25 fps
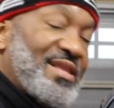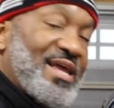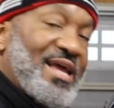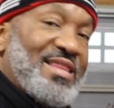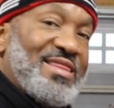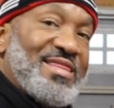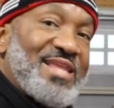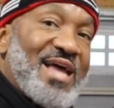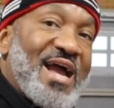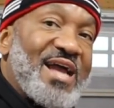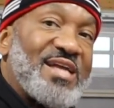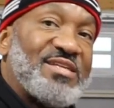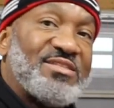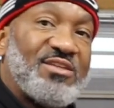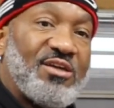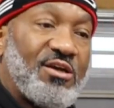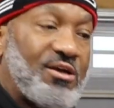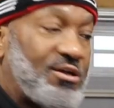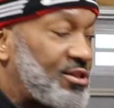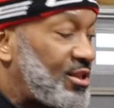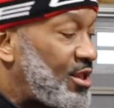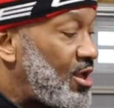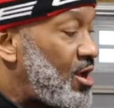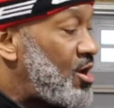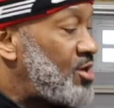that nice
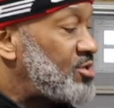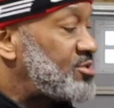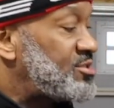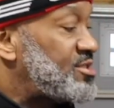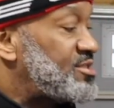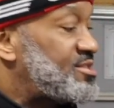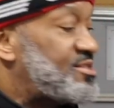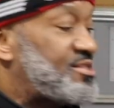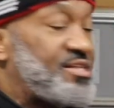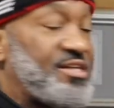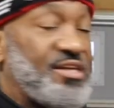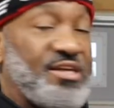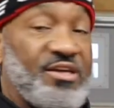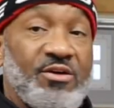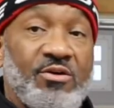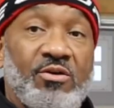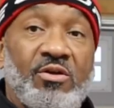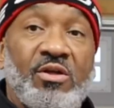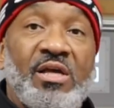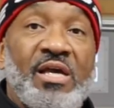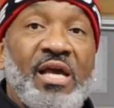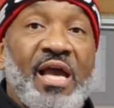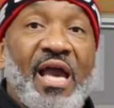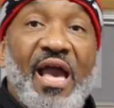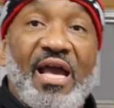gloss
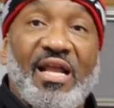seal